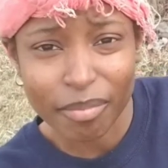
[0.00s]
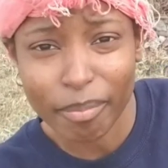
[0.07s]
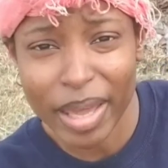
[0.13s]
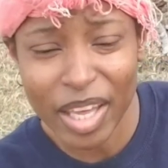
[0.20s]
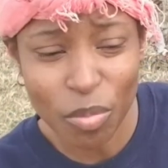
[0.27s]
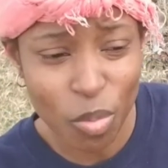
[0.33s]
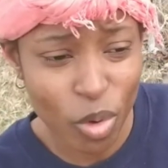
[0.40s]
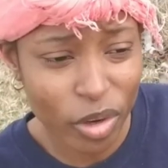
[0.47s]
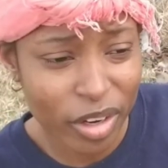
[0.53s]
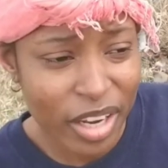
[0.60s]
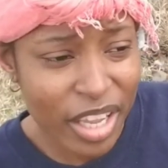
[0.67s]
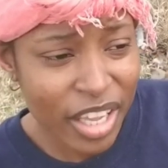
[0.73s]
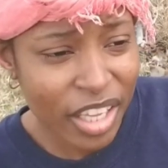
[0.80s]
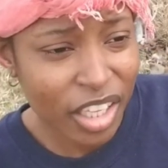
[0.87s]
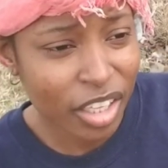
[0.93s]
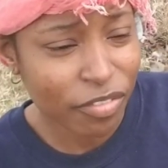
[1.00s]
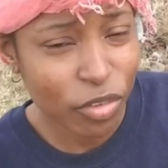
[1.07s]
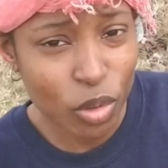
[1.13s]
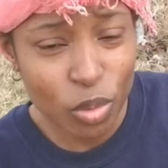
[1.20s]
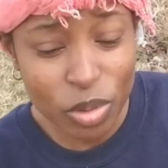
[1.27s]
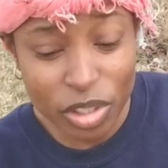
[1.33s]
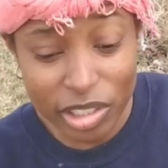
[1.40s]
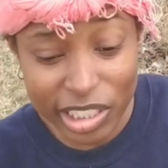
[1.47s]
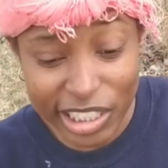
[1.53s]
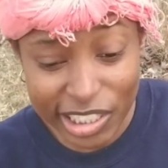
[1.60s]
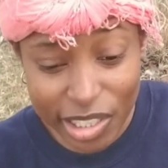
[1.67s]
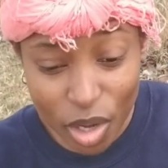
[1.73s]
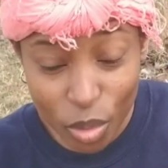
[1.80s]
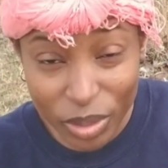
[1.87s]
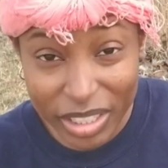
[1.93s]
make more. If you were
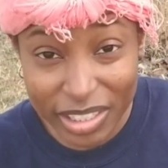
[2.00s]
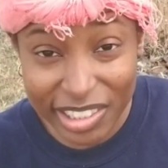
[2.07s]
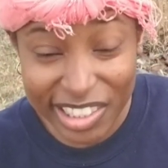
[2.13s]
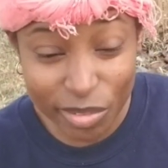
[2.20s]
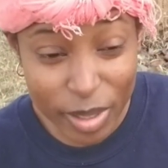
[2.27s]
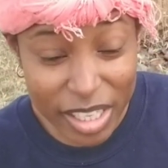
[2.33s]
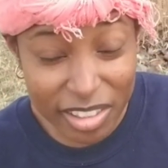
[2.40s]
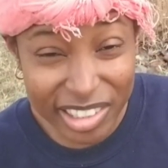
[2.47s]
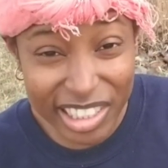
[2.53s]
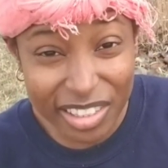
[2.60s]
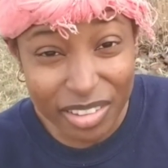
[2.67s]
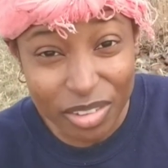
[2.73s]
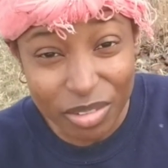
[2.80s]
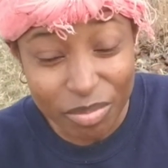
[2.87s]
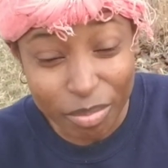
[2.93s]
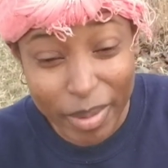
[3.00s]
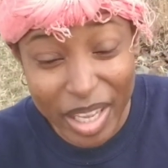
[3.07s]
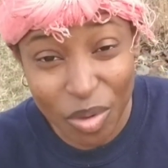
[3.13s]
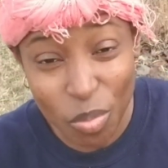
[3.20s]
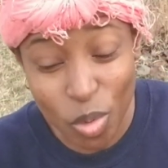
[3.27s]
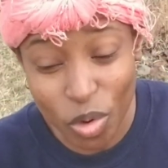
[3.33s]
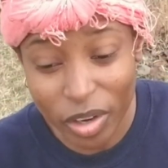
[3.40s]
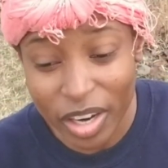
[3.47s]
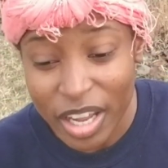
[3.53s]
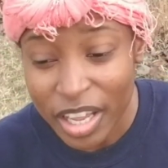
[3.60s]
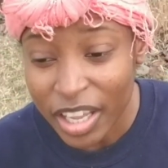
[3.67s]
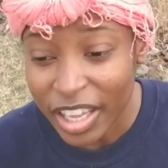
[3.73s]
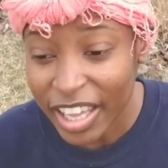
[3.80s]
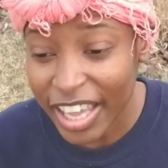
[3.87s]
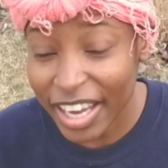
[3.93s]
sewing sweaters, make more.
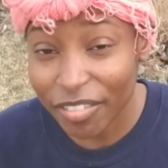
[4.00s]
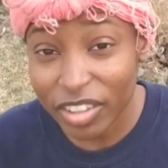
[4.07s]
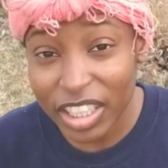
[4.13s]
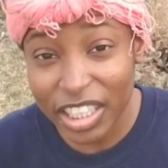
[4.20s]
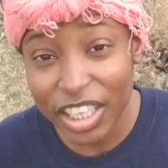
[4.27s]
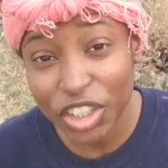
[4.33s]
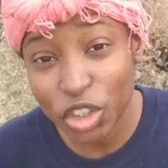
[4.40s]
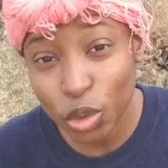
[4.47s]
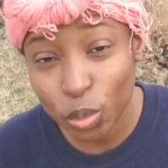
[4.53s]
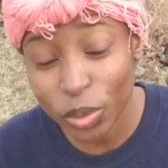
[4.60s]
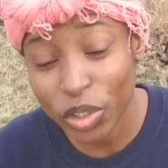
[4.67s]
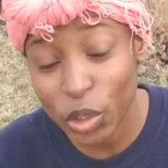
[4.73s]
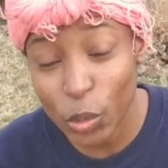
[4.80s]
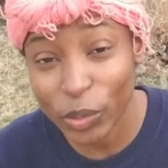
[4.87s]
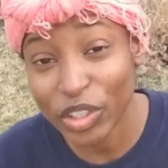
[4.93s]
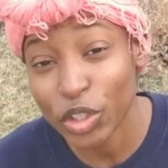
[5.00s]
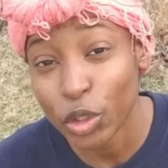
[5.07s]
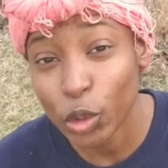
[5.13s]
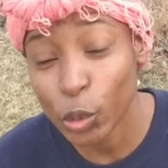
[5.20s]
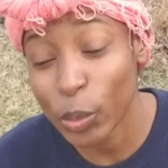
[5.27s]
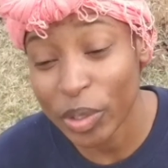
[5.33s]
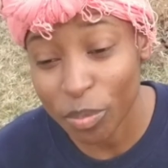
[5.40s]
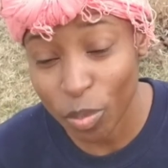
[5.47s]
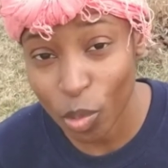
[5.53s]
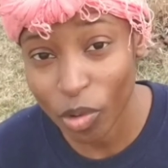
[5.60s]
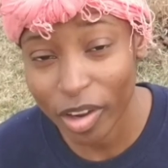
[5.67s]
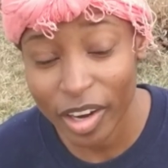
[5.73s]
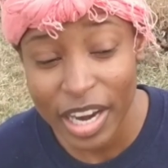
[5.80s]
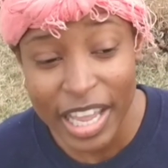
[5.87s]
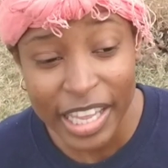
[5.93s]
Everything that you were doing, do it
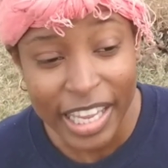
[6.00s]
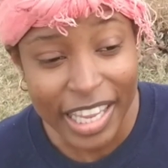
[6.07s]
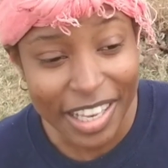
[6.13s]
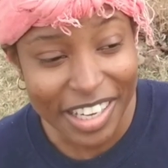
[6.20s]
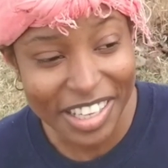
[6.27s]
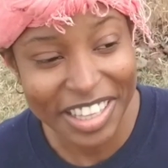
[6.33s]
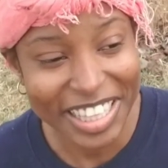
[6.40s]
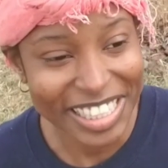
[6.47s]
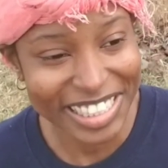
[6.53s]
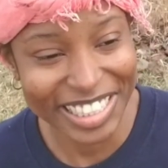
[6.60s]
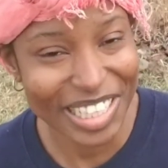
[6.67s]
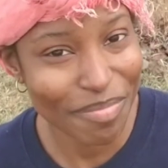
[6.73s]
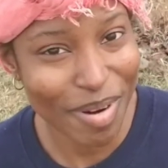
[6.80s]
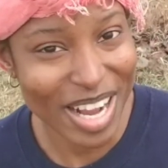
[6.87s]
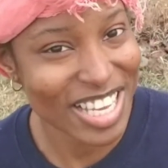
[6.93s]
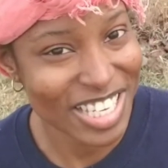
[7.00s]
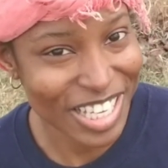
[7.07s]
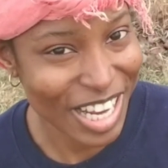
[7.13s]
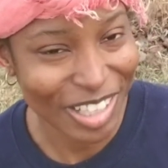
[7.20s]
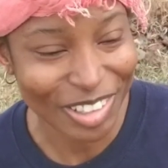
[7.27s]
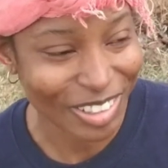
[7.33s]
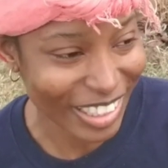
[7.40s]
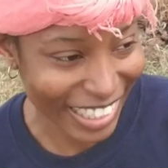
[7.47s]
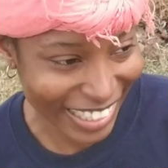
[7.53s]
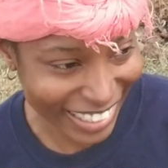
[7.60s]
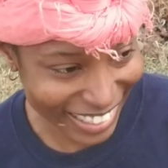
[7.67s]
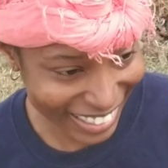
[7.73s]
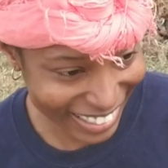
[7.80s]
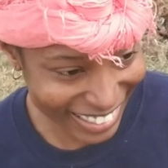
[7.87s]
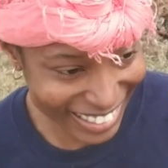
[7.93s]
more. And this is the part you're not gonna like.